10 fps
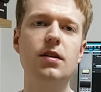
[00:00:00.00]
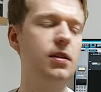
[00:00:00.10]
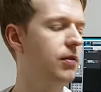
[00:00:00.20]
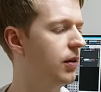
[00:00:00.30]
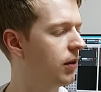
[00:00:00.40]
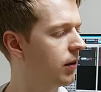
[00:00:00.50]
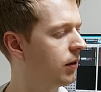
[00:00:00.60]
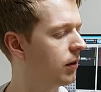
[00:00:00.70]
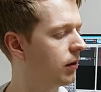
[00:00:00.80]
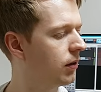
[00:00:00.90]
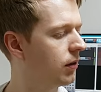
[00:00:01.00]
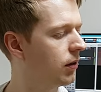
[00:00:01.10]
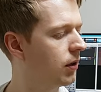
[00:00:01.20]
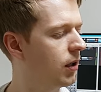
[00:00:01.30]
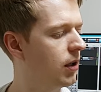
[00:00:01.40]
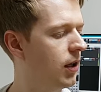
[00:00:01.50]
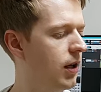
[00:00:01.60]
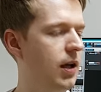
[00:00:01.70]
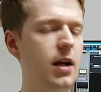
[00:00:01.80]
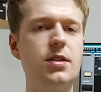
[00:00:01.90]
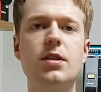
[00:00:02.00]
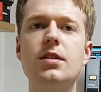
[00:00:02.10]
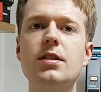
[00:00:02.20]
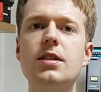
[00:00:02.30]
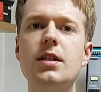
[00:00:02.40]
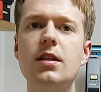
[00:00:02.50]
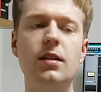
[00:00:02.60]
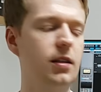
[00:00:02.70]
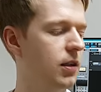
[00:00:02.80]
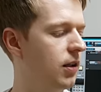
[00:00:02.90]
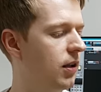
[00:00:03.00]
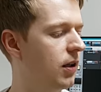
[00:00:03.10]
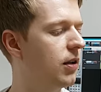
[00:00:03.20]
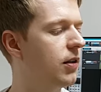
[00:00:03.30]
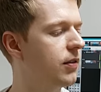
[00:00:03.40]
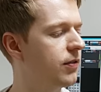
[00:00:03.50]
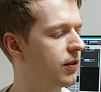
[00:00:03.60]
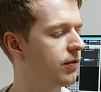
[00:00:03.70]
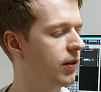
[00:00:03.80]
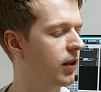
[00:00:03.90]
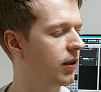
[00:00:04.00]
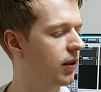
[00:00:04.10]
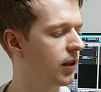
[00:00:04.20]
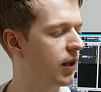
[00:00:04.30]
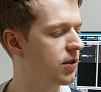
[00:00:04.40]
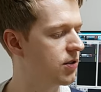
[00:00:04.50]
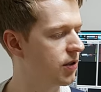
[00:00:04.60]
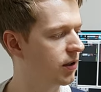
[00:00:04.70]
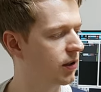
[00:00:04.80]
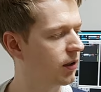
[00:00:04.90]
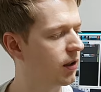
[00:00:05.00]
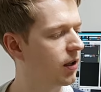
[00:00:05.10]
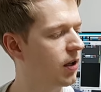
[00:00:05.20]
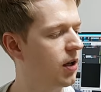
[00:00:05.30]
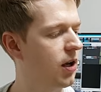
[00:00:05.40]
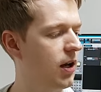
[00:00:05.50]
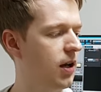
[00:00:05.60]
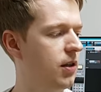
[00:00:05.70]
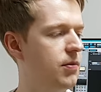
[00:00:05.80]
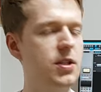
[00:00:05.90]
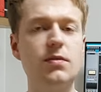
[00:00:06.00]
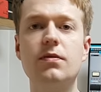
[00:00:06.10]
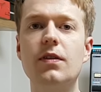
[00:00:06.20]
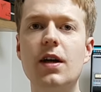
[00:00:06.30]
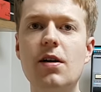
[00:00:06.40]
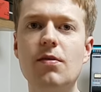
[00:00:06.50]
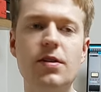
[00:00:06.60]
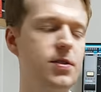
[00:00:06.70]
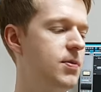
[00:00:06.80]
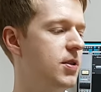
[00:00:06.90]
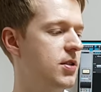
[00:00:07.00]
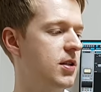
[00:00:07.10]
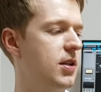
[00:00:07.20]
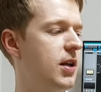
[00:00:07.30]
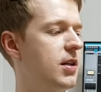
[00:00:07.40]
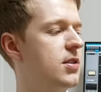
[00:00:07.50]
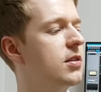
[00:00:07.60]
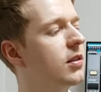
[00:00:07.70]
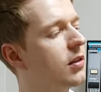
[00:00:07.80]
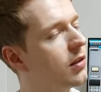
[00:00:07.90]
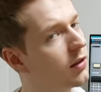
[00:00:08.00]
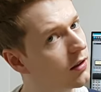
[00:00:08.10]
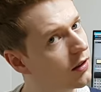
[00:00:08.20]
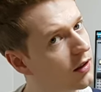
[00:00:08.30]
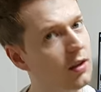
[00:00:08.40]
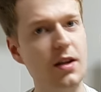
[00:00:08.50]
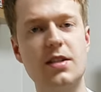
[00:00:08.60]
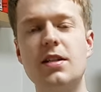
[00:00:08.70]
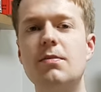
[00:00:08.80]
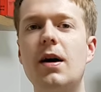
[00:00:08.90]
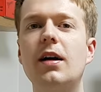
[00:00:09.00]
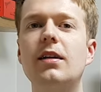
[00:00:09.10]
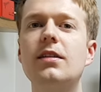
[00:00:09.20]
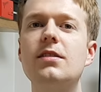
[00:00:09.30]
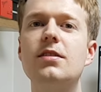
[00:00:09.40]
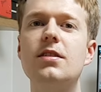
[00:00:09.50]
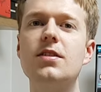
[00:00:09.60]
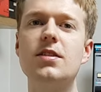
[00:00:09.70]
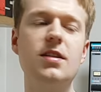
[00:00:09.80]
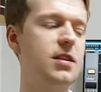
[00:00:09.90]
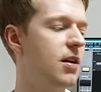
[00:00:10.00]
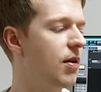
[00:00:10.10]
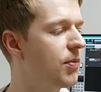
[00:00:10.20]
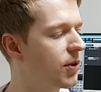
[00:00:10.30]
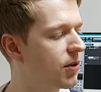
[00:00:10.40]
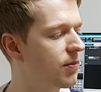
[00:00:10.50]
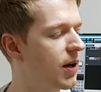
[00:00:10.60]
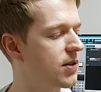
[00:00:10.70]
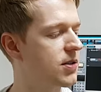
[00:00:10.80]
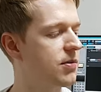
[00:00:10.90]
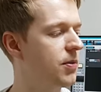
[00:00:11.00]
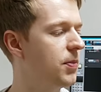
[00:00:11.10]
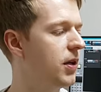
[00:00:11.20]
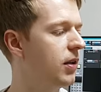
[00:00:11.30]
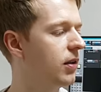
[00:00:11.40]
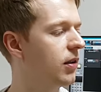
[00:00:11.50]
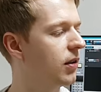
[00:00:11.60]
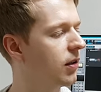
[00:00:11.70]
in the row ends on a D here on the 5th fret on the A string. And the reason for that was because it connects nicely back to the C there when we come down to the repeat.